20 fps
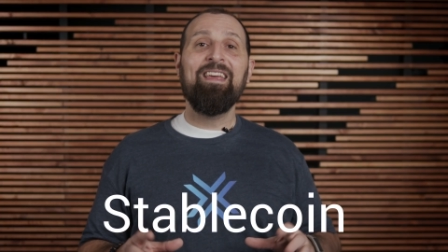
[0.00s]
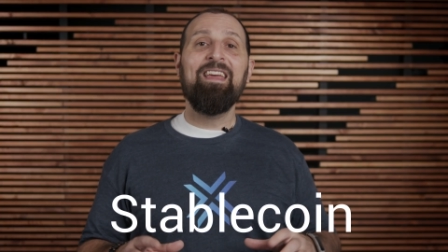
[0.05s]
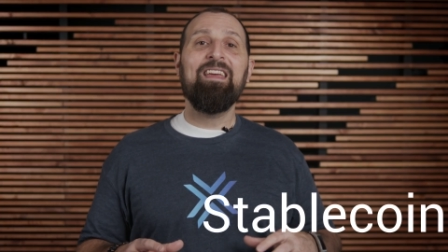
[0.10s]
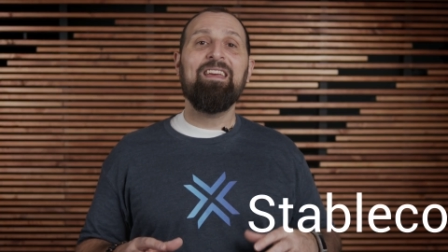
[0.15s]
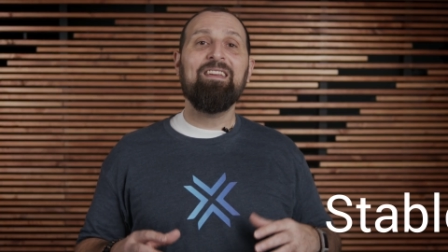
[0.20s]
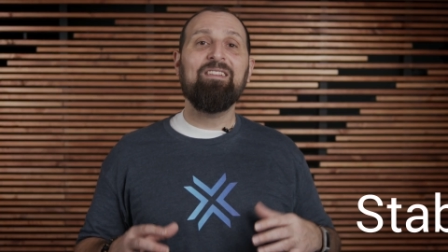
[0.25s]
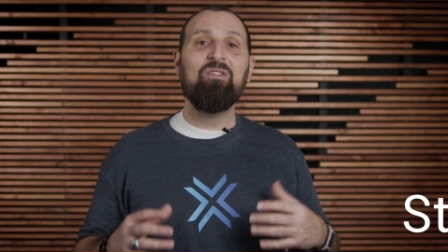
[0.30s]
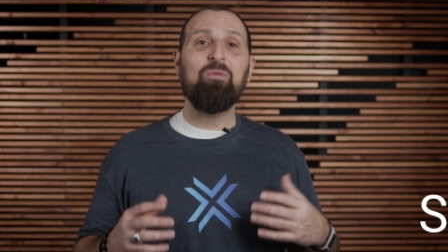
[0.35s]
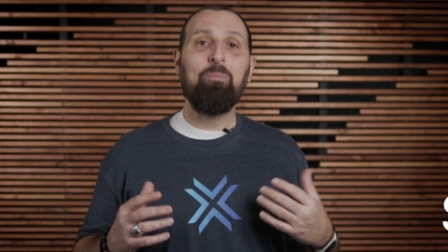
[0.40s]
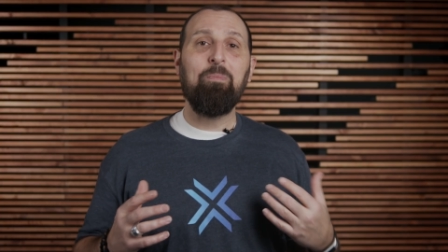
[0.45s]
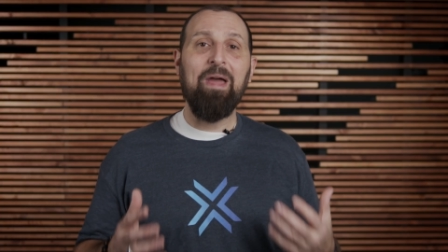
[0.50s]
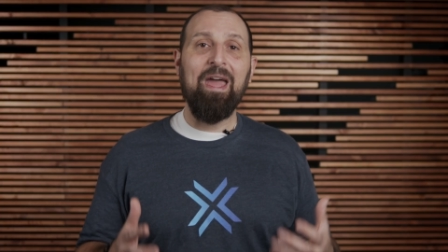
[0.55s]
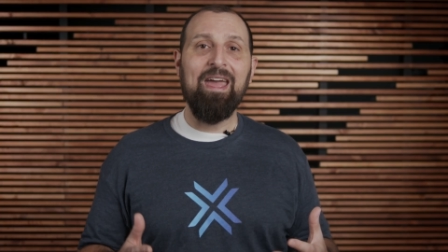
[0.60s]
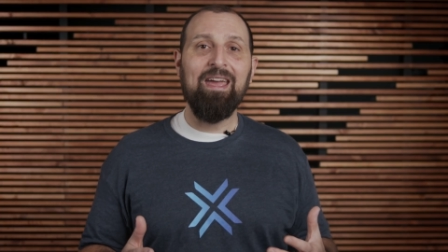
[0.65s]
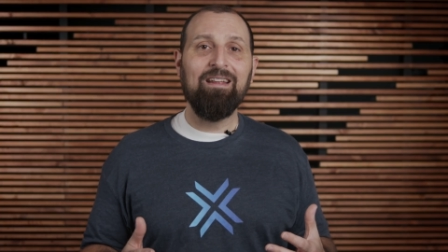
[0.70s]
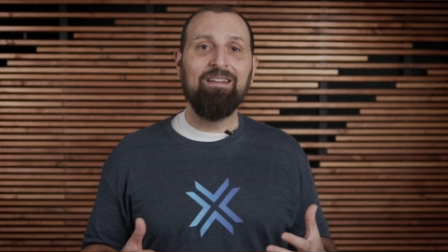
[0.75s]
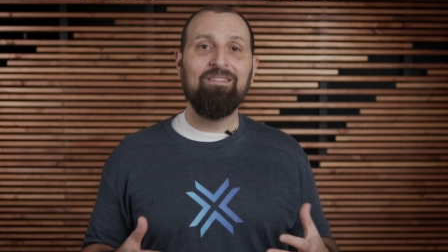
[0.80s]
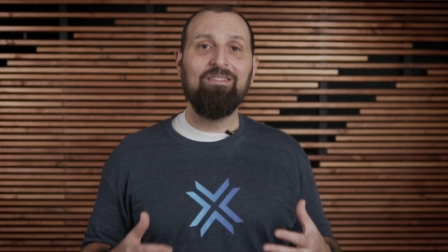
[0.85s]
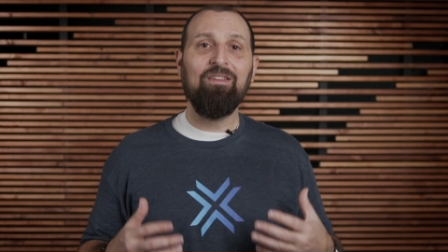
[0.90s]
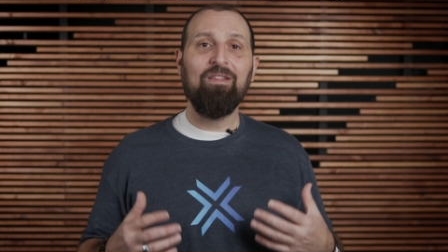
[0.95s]
it's
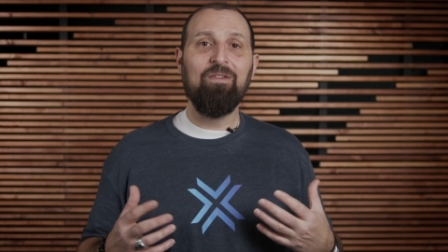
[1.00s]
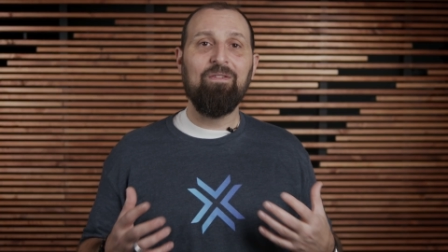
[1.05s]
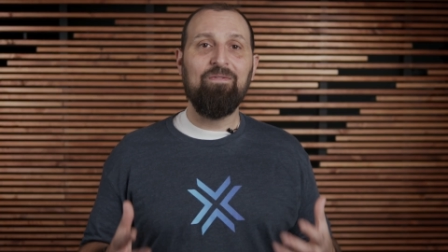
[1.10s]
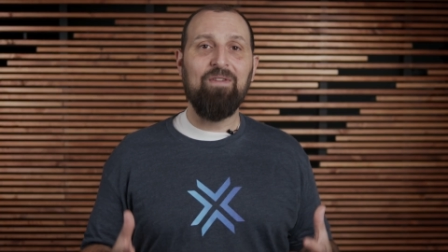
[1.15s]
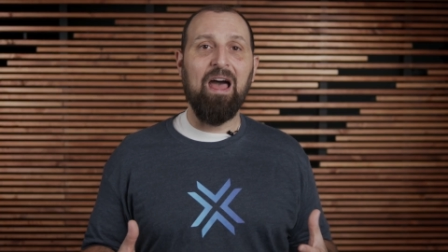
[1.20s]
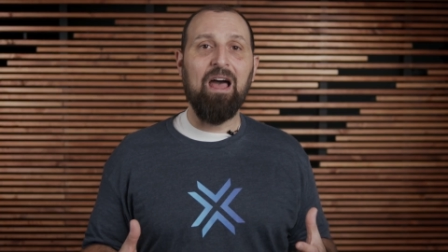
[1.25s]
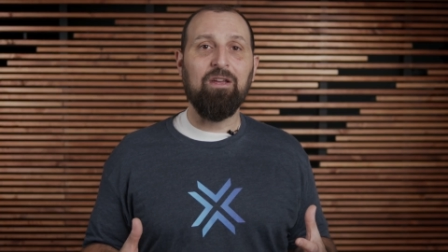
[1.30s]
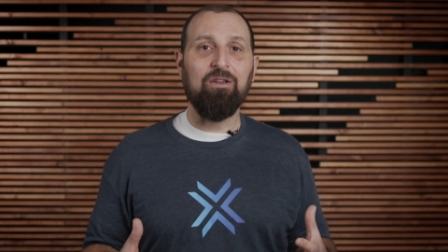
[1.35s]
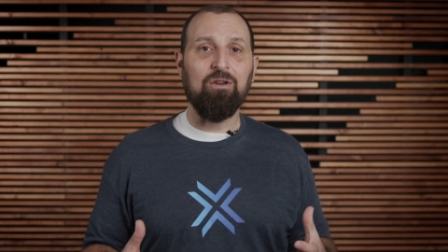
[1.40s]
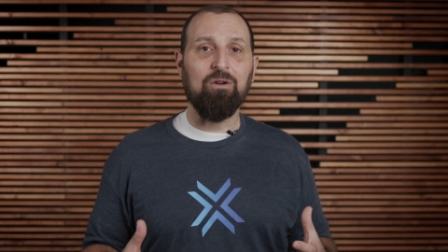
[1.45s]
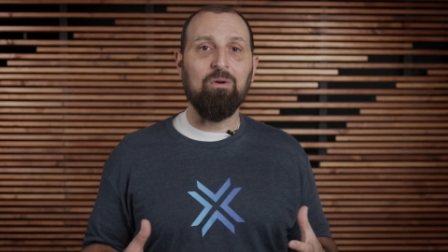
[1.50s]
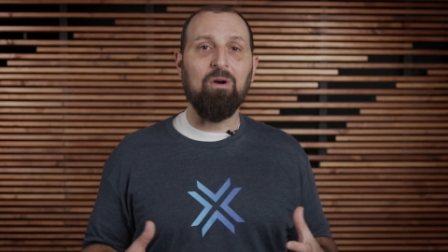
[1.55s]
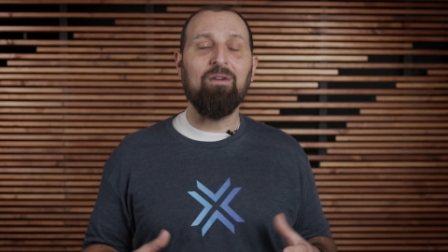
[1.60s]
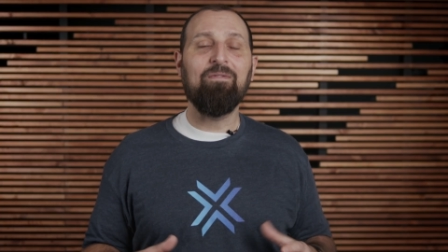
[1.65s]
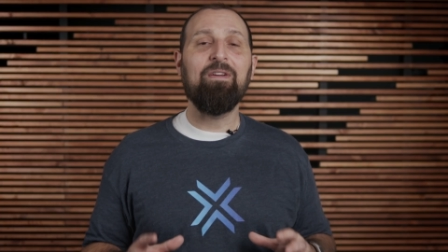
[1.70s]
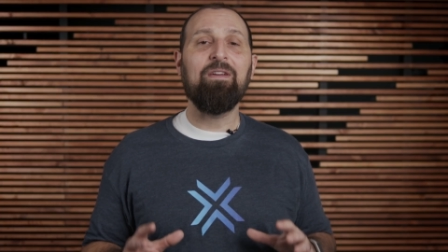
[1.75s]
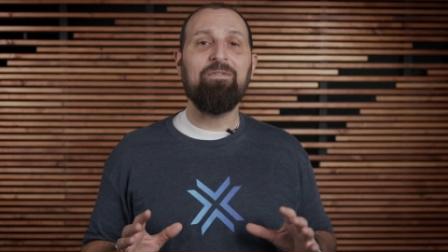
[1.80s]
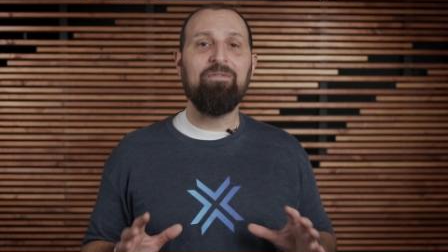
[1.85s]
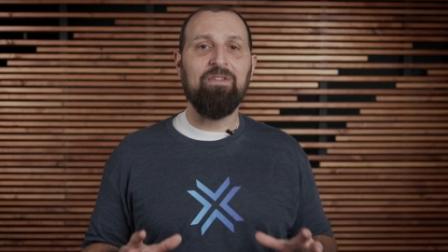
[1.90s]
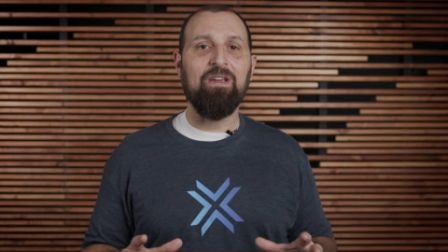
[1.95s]
pegged to the value of
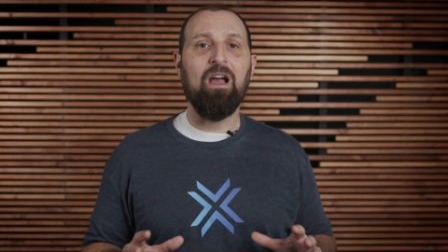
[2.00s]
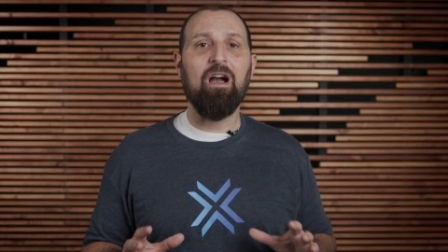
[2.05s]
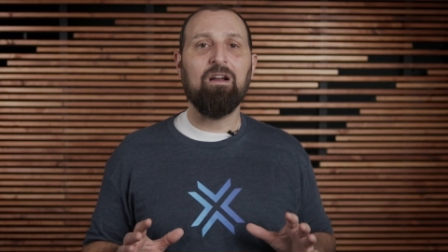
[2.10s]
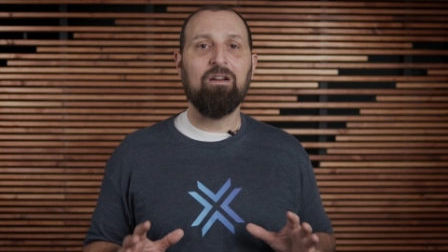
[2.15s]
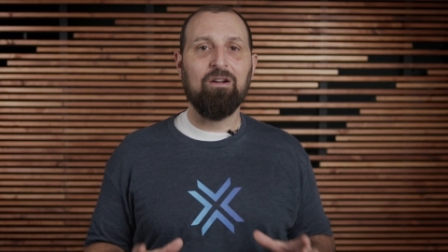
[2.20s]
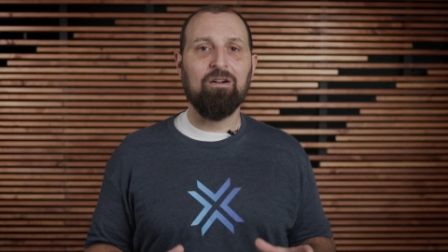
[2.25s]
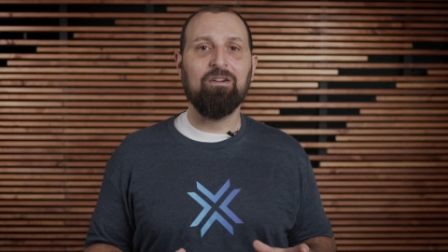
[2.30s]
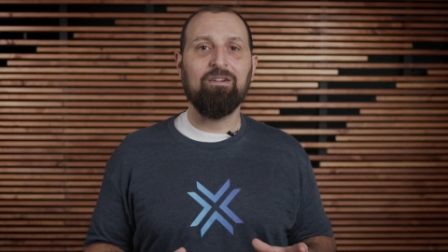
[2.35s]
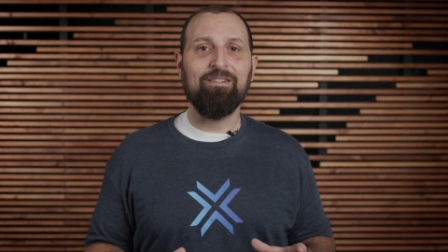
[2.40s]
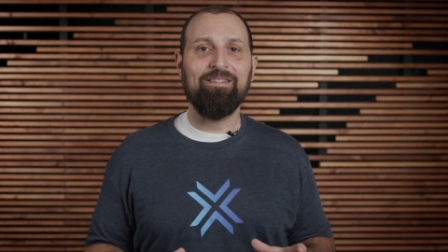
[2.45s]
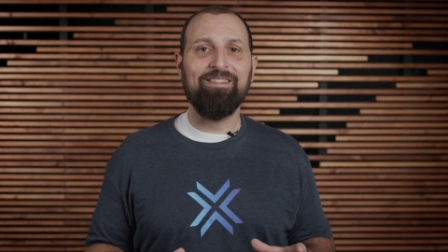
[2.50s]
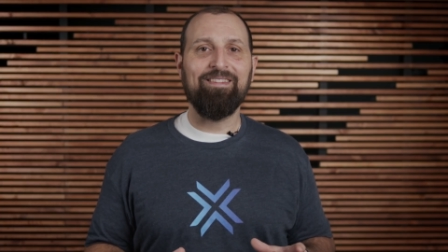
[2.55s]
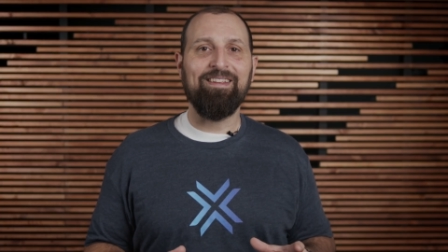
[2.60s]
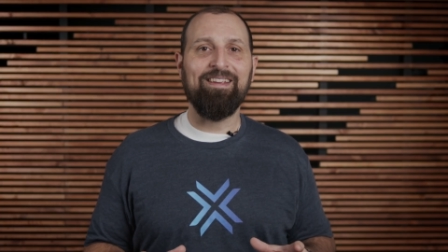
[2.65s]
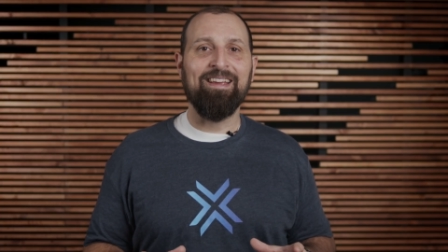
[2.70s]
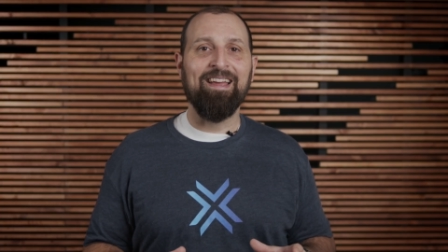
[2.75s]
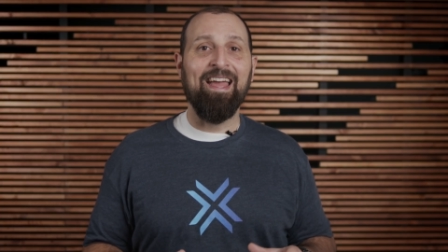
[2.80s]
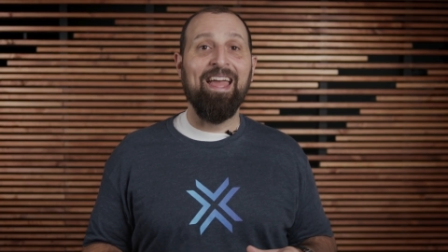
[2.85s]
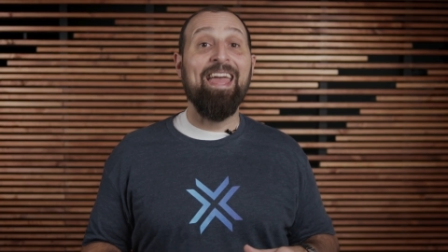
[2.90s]
a fiat currency.